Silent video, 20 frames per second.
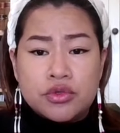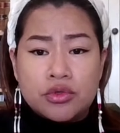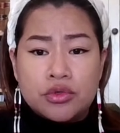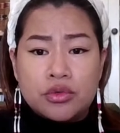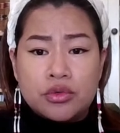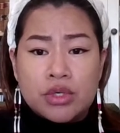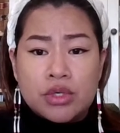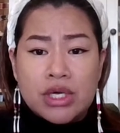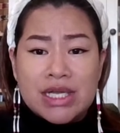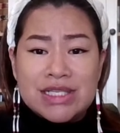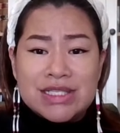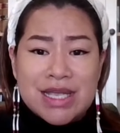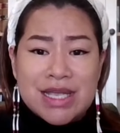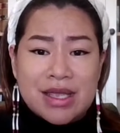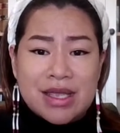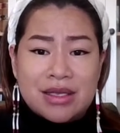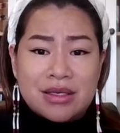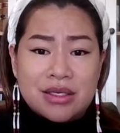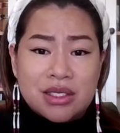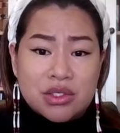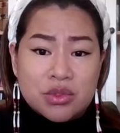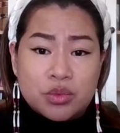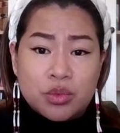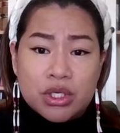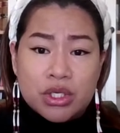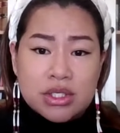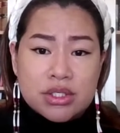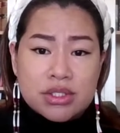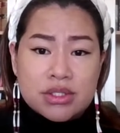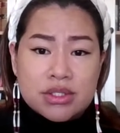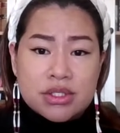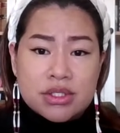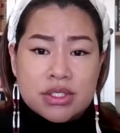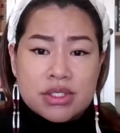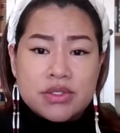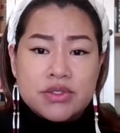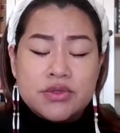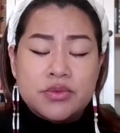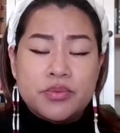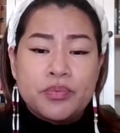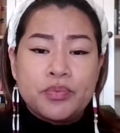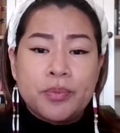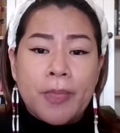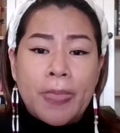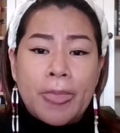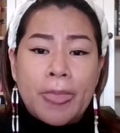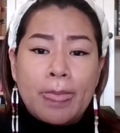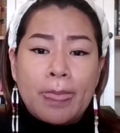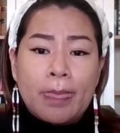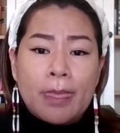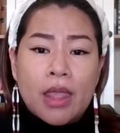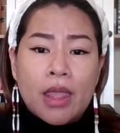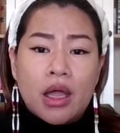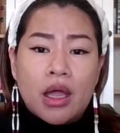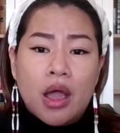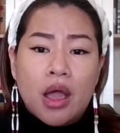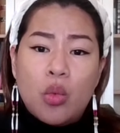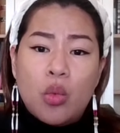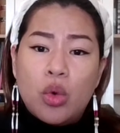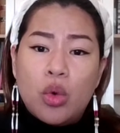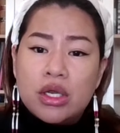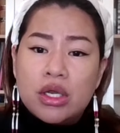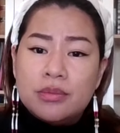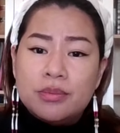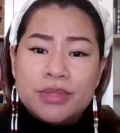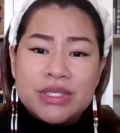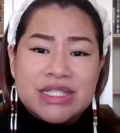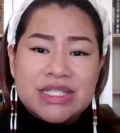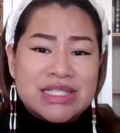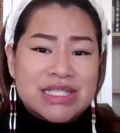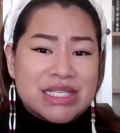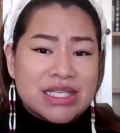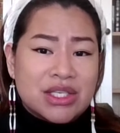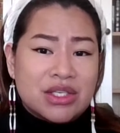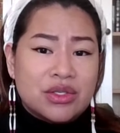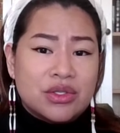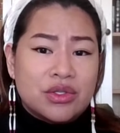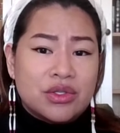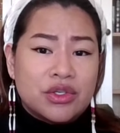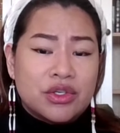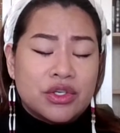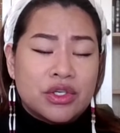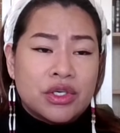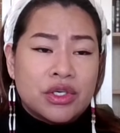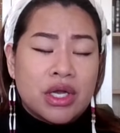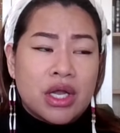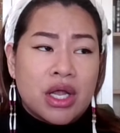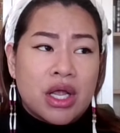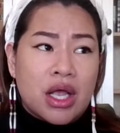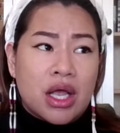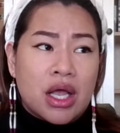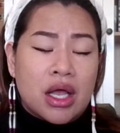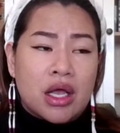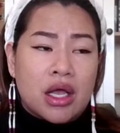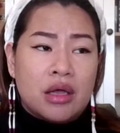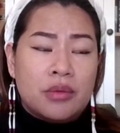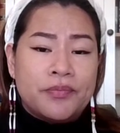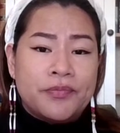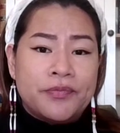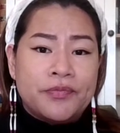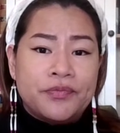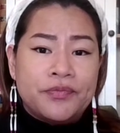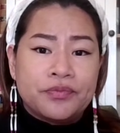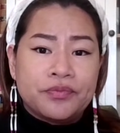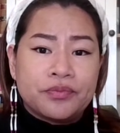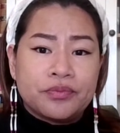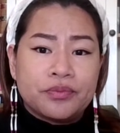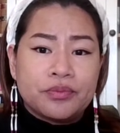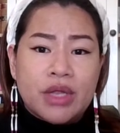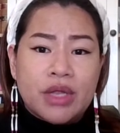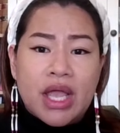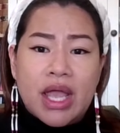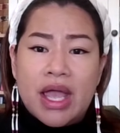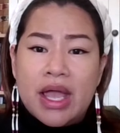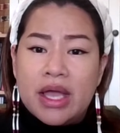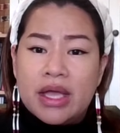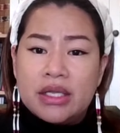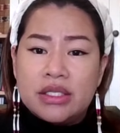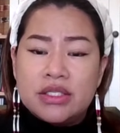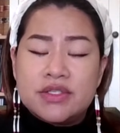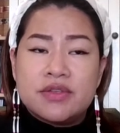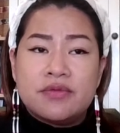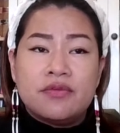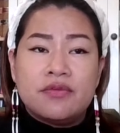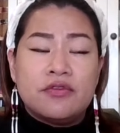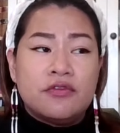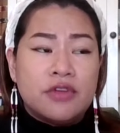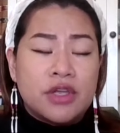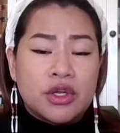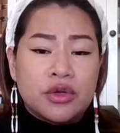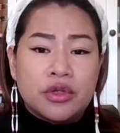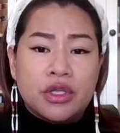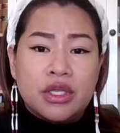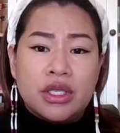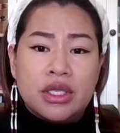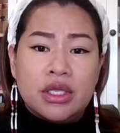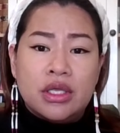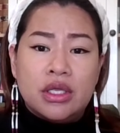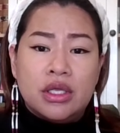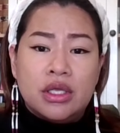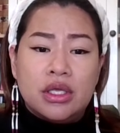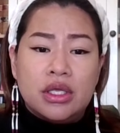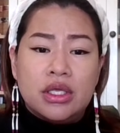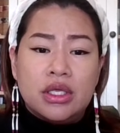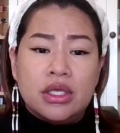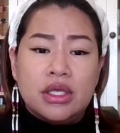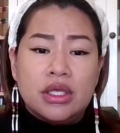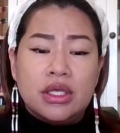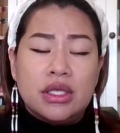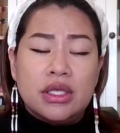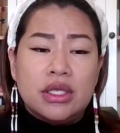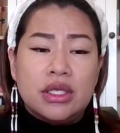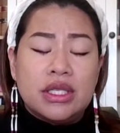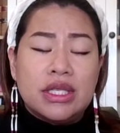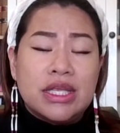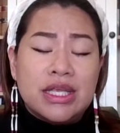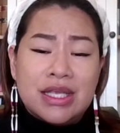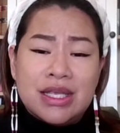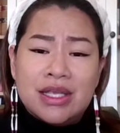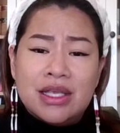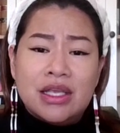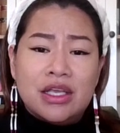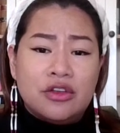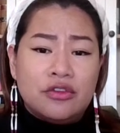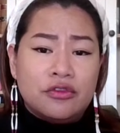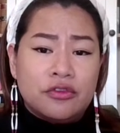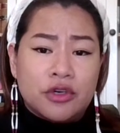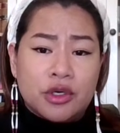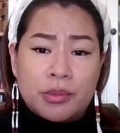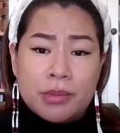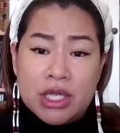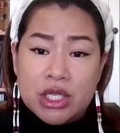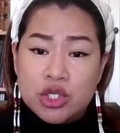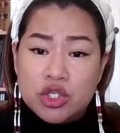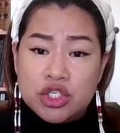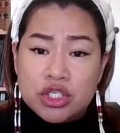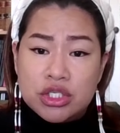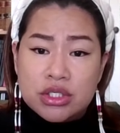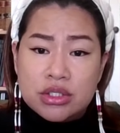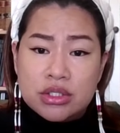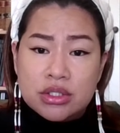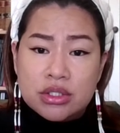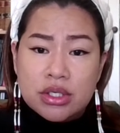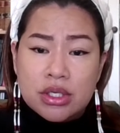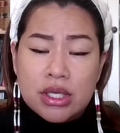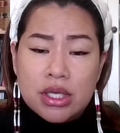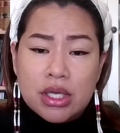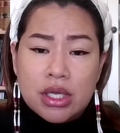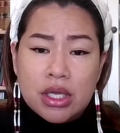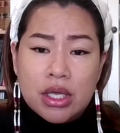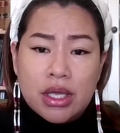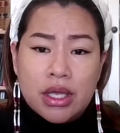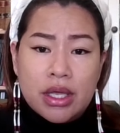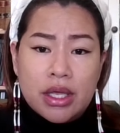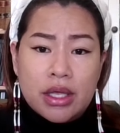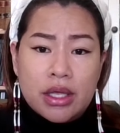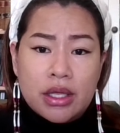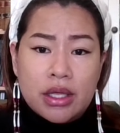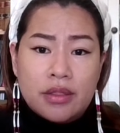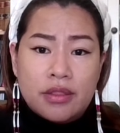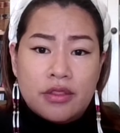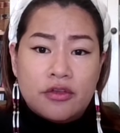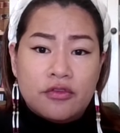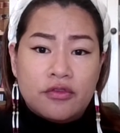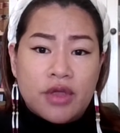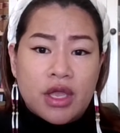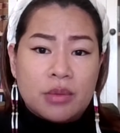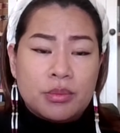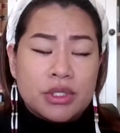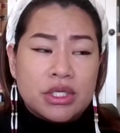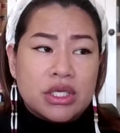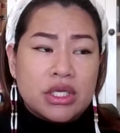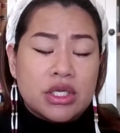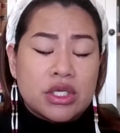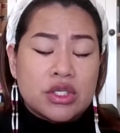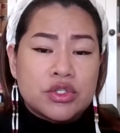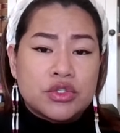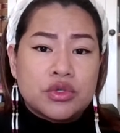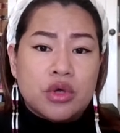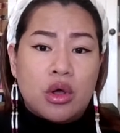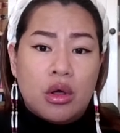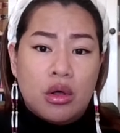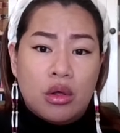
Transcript: to attend as witnesses. Uh, one in particular um, had some very key information, and the family has